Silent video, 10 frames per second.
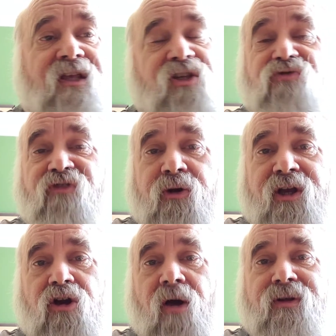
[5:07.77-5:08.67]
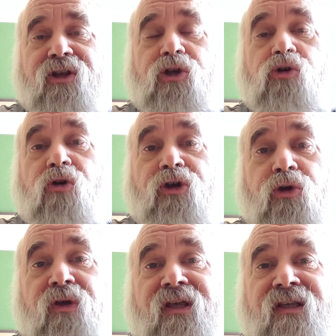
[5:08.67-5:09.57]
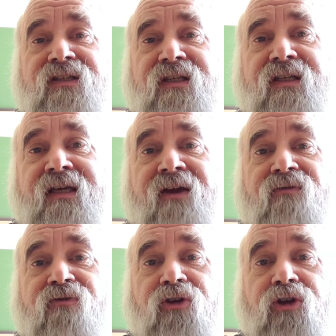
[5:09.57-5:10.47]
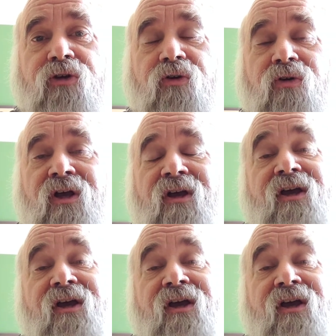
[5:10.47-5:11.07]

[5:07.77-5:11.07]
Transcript: that is very common to you or easy to get for you